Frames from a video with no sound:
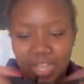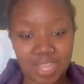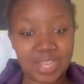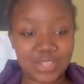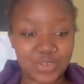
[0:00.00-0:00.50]
I
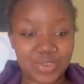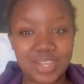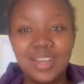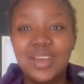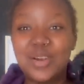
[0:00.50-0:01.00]
can't talk.
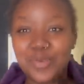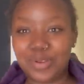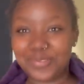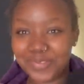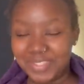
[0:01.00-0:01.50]

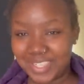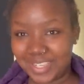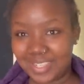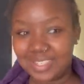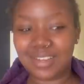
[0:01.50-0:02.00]
150
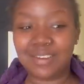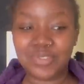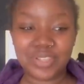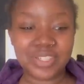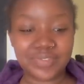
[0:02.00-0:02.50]
each. I've
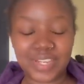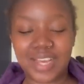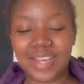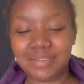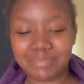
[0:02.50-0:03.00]
not even
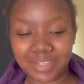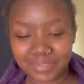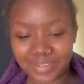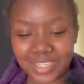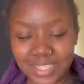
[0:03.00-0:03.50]
had
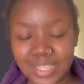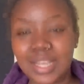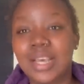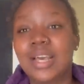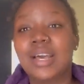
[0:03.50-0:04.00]
breakfast.
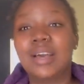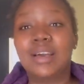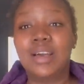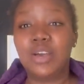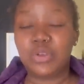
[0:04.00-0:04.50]

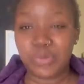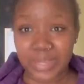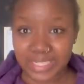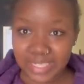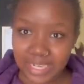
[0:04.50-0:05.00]
We
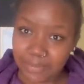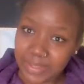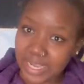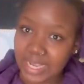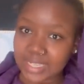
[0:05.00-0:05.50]
were setting up
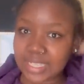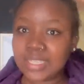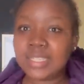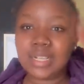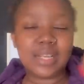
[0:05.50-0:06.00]
the curtains.